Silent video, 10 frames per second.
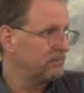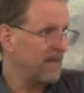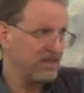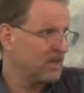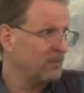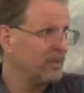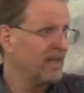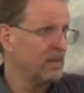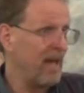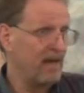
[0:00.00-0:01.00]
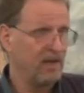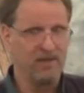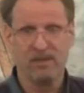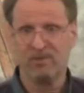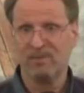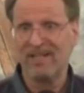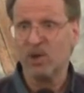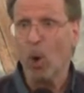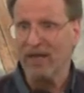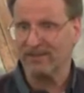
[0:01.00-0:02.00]
not to complain about it, because it was my
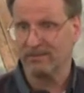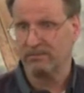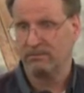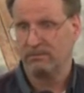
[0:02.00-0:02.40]
choice.